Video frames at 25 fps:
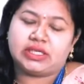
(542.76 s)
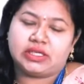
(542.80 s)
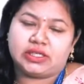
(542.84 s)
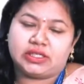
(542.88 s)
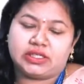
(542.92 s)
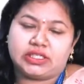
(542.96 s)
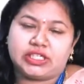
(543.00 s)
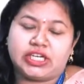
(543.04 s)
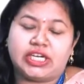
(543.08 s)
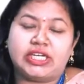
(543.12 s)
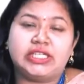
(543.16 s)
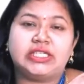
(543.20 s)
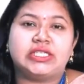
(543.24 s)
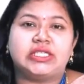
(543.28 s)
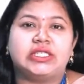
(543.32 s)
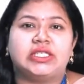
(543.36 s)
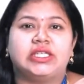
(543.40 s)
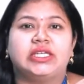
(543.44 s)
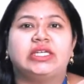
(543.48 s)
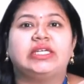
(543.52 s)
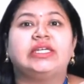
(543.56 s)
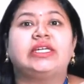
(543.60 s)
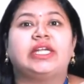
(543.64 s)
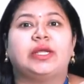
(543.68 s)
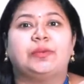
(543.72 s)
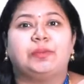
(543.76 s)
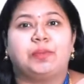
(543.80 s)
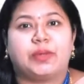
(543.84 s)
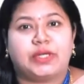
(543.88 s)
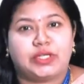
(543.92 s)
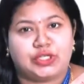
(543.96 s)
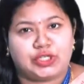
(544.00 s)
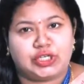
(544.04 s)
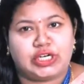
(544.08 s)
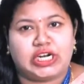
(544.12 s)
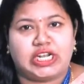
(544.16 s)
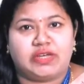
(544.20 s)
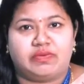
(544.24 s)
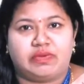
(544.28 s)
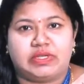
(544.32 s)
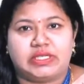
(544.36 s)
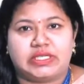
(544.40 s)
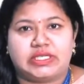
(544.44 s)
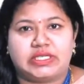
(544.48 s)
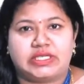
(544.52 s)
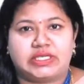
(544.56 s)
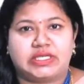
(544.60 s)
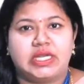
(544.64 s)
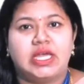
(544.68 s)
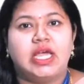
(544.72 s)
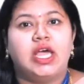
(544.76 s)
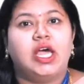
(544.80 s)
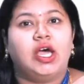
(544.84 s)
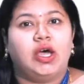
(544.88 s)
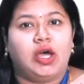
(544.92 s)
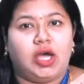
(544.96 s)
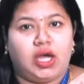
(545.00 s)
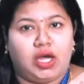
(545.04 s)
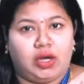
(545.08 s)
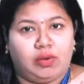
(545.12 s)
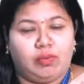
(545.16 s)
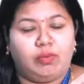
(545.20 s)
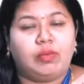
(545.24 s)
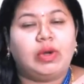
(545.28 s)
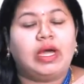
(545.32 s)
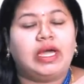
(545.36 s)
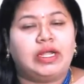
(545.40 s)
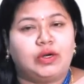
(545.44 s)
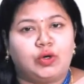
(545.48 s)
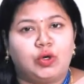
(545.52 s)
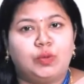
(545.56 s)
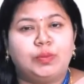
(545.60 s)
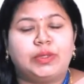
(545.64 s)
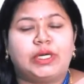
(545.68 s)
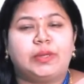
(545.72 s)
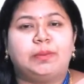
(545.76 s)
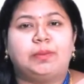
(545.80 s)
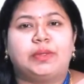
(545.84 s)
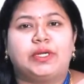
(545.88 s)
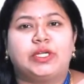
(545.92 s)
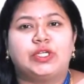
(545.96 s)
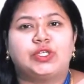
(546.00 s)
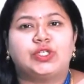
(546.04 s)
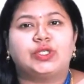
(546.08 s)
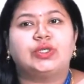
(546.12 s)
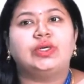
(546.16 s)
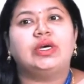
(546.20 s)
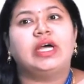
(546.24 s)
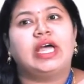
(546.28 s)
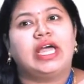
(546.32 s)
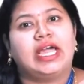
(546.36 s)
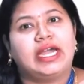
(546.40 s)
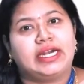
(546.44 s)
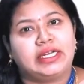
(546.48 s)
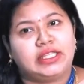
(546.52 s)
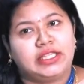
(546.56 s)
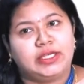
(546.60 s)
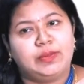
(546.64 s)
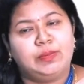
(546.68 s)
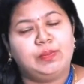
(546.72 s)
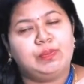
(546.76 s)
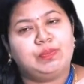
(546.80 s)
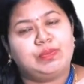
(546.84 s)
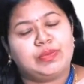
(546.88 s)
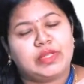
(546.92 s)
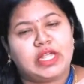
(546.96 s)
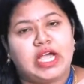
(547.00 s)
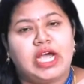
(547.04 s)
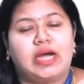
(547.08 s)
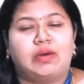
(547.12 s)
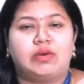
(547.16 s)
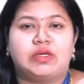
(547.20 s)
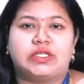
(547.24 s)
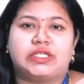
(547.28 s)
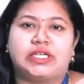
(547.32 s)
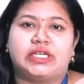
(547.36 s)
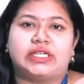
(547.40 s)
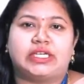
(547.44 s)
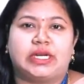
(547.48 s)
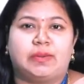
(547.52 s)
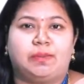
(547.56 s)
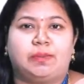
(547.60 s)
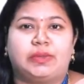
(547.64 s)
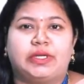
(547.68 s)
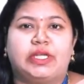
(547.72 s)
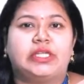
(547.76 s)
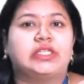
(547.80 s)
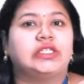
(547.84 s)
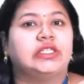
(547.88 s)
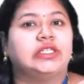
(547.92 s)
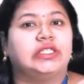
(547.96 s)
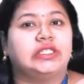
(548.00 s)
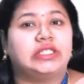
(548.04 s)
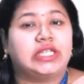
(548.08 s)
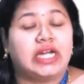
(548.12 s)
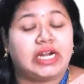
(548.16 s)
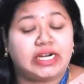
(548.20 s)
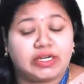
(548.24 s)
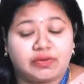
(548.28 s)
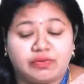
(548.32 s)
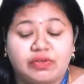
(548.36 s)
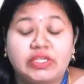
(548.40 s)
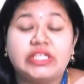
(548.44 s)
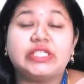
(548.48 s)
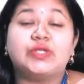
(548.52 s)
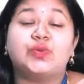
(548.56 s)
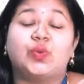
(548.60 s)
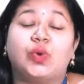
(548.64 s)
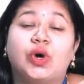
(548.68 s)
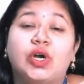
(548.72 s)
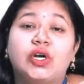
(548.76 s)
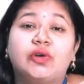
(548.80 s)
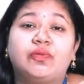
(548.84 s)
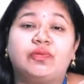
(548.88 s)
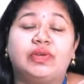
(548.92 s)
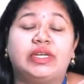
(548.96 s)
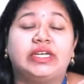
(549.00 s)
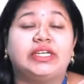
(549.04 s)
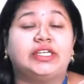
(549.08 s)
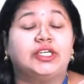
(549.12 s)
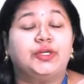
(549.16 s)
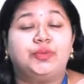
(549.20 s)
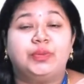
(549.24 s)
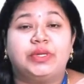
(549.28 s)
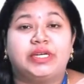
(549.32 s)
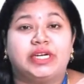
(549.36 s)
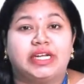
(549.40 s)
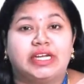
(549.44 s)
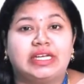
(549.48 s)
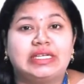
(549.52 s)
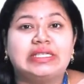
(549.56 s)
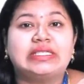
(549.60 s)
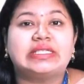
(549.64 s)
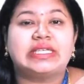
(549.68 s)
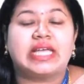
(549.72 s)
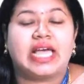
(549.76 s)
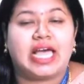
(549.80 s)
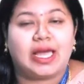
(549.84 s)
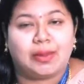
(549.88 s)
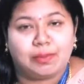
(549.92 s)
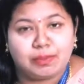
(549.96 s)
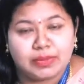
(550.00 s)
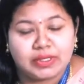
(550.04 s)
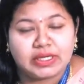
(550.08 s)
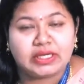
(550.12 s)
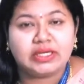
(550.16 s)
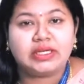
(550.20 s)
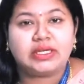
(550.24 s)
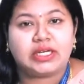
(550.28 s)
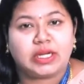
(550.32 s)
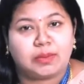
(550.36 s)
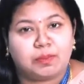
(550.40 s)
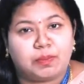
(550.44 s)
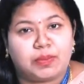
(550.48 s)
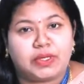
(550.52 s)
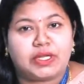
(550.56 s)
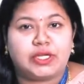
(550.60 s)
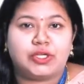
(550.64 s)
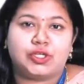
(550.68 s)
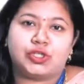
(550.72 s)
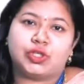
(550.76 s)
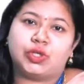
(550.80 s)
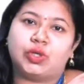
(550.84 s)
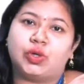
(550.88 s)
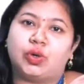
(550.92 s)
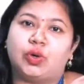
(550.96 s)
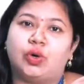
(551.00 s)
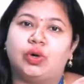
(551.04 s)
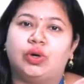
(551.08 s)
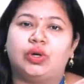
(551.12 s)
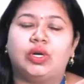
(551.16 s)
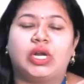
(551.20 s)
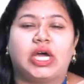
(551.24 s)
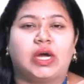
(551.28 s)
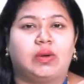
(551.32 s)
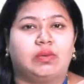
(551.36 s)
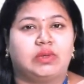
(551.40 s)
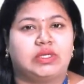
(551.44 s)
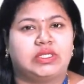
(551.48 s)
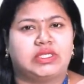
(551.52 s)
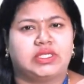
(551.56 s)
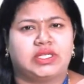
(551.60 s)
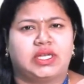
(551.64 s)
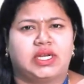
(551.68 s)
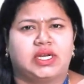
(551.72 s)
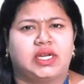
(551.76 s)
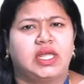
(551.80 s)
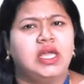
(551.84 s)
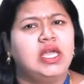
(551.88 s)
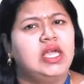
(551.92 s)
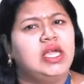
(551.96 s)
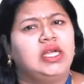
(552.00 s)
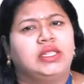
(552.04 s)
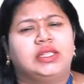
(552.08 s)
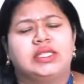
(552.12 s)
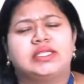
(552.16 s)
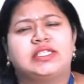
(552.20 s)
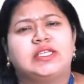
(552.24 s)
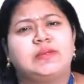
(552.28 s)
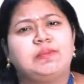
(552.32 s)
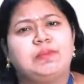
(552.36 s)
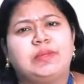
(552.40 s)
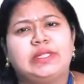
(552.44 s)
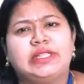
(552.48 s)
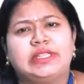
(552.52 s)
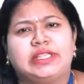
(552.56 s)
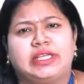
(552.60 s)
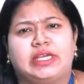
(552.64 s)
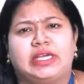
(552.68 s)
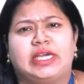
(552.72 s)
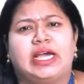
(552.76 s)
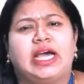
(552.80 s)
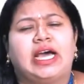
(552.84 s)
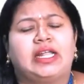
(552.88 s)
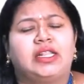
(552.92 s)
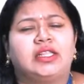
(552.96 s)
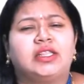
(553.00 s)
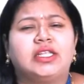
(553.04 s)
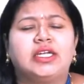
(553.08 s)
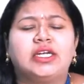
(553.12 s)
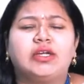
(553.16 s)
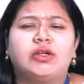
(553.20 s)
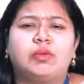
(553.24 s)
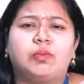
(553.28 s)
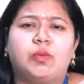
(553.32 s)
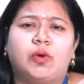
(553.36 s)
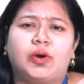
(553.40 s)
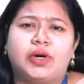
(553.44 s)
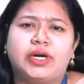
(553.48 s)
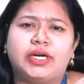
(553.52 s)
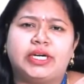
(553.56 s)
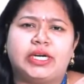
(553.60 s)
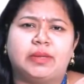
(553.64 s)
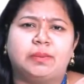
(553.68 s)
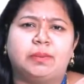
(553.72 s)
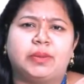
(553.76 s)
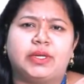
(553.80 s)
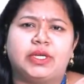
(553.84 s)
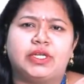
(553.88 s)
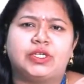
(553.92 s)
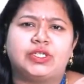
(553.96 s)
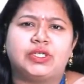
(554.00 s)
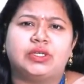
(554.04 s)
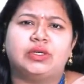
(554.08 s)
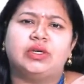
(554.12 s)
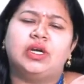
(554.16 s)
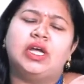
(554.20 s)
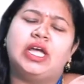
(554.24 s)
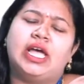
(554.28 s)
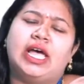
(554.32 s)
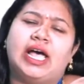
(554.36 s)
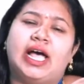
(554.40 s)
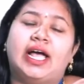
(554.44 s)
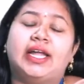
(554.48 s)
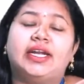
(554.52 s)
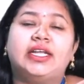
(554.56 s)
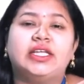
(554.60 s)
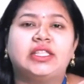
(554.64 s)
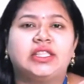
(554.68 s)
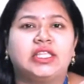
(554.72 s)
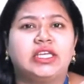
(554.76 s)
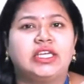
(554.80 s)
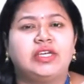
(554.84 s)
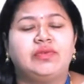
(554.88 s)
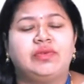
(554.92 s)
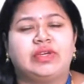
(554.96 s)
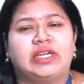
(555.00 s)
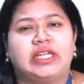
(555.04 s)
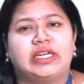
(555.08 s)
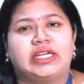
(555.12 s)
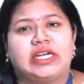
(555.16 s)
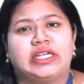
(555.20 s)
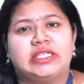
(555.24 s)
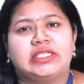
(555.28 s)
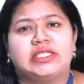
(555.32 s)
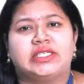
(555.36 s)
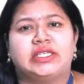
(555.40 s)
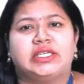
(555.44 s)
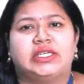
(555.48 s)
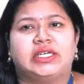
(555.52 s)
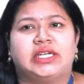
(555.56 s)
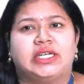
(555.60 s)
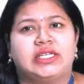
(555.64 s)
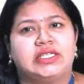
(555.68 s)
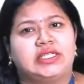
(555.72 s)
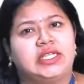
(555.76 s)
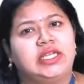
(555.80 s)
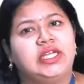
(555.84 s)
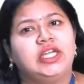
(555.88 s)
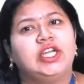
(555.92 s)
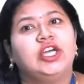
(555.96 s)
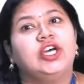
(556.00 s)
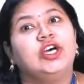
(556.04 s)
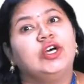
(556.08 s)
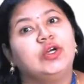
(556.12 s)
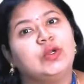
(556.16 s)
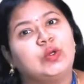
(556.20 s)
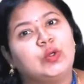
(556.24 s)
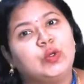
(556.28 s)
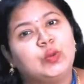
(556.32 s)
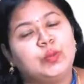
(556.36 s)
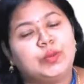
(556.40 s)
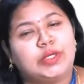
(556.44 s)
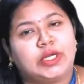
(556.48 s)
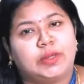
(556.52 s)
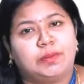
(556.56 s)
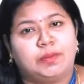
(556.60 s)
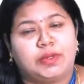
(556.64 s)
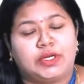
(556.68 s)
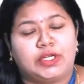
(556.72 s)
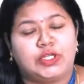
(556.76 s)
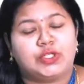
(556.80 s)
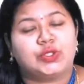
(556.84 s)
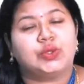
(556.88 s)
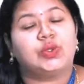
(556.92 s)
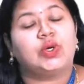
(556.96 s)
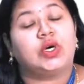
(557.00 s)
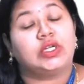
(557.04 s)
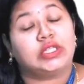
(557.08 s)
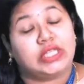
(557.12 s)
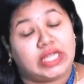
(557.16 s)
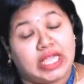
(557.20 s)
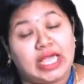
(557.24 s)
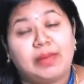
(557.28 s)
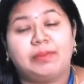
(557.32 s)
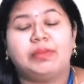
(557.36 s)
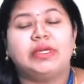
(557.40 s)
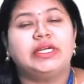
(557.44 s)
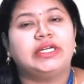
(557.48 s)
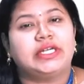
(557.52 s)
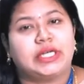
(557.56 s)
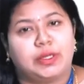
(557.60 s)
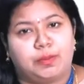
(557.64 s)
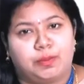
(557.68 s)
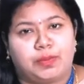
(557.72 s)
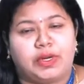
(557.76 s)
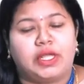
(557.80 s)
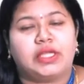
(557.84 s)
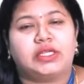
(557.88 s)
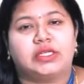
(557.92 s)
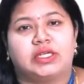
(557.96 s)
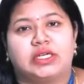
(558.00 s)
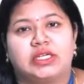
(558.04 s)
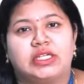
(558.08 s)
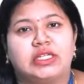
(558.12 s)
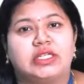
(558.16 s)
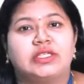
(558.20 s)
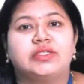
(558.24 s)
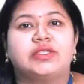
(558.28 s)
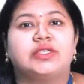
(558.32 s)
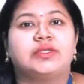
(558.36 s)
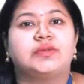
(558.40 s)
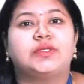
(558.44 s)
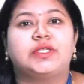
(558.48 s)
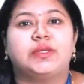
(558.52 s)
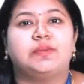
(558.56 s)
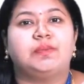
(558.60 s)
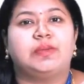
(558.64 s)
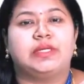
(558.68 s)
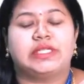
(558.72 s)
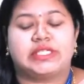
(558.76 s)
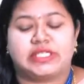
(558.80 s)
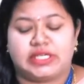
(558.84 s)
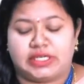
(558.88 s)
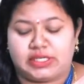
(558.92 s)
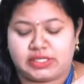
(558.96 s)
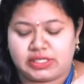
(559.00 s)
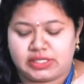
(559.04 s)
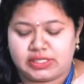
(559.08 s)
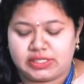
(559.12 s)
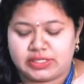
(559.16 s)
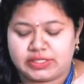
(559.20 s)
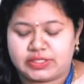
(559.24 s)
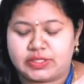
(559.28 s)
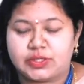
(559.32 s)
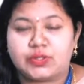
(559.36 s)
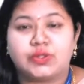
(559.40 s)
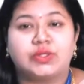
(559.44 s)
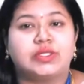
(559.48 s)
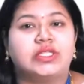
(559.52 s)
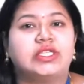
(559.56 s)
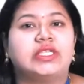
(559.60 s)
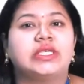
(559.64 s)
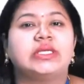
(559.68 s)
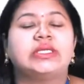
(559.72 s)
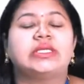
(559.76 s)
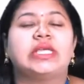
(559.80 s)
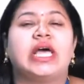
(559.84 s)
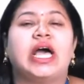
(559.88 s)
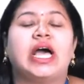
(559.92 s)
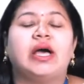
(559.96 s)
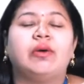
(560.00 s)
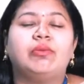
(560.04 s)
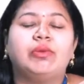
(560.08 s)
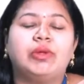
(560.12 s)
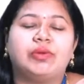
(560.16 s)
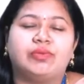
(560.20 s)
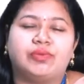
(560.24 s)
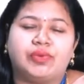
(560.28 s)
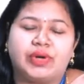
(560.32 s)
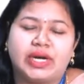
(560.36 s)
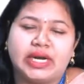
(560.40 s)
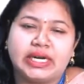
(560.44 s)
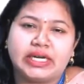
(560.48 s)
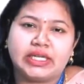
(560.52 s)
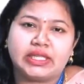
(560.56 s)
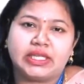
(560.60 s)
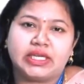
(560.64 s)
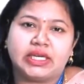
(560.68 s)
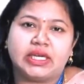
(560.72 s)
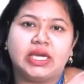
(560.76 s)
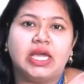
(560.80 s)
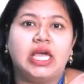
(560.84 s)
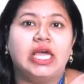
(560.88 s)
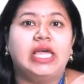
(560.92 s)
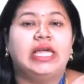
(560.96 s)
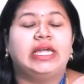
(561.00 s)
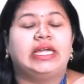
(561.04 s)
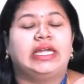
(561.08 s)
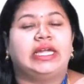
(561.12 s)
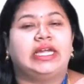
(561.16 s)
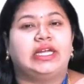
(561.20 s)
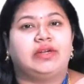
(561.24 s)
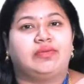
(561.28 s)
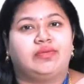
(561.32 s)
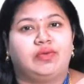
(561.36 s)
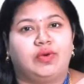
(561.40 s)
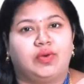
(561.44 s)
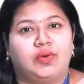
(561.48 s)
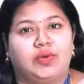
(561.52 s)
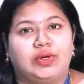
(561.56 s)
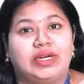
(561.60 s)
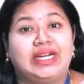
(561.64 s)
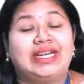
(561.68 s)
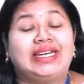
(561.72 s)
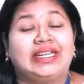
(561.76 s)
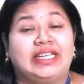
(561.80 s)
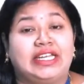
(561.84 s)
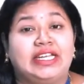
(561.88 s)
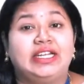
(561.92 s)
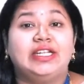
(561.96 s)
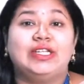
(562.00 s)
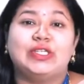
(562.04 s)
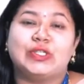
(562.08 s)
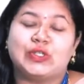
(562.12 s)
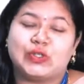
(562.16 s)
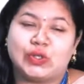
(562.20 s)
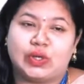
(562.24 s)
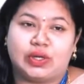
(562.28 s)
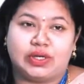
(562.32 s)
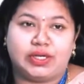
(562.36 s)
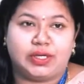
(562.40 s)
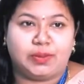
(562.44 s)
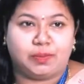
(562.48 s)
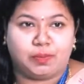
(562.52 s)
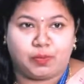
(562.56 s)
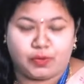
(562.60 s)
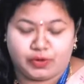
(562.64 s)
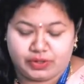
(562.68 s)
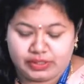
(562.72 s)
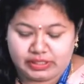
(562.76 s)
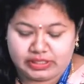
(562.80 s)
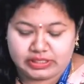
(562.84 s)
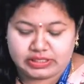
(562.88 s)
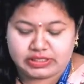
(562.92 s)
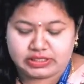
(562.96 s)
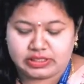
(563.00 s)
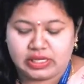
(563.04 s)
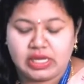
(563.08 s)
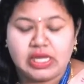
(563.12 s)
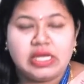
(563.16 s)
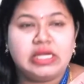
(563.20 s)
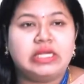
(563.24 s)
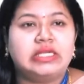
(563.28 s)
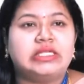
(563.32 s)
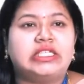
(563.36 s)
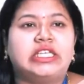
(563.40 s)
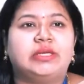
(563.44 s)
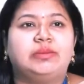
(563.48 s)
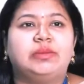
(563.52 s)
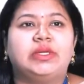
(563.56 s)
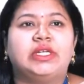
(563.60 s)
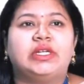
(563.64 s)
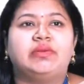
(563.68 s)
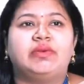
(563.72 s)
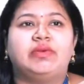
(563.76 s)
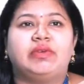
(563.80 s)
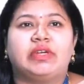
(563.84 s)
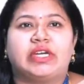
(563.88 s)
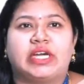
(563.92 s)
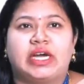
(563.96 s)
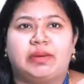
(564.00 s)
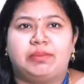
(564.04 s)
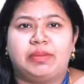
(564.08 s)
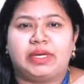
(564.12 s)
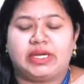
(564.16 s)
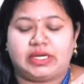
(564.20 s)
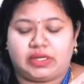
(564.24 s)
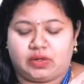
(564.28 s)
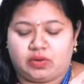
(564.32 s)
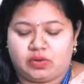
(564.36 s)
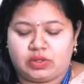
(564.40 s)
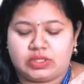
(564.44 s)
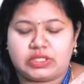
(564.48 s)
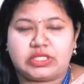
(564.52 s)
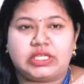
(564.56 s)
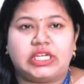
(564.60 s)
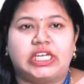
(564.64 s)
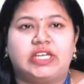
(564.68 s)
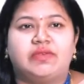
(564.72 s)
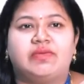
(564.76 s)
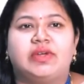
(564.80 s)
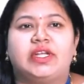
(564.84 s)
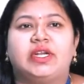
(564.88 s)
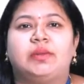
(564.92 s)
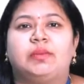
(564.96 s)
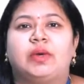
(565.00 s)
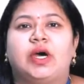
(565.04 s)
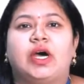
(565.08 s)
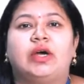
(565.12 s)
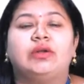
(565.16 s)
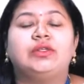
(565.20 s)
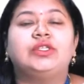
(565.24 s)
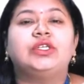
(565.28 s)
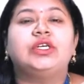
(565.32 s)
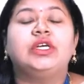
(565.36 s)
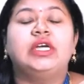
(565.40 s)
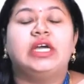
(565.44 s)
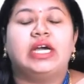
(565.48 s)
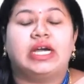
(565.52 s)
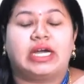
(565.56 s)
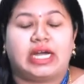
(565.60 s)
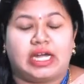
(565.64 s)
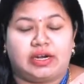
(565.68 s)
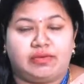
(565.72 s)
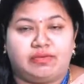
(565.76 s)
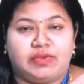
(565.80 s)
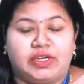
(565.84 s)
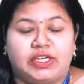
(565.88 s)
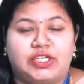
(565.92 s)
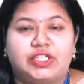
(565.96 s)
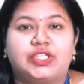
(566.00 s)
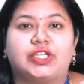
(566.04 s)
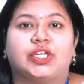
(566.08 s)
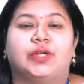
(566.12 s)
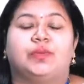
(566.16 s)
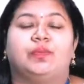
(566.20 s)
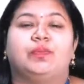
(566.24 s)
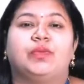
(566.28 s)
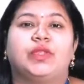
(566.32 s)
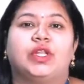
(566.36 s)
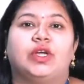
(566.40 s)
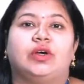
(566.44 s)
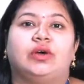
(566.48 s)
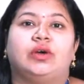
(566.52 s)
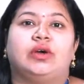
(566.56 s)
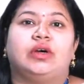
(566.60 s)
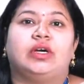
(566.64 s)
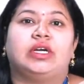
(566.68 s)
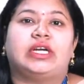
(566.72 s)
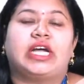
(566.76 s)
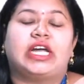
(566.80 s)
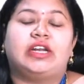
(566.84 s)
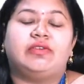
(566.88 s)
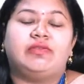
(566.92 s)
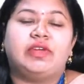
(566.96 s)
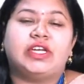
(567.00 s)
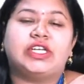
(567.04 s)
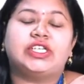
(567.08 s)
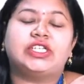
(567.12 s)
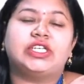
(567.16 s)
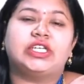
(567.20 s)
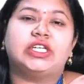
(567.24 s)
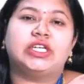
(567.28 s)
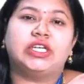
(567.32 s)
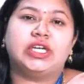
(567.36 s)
change in the temperature levels, room temperature and the outside temperature. That is what we term it as ambient temperature or outside. The simple thing, other than our body temperature, anything we can consider it as a room temperature or ambient temperature. It's a simple sentence. So this is how we find the heat flow rate in solid bodies. Similarly, we come across even about convection. Convection,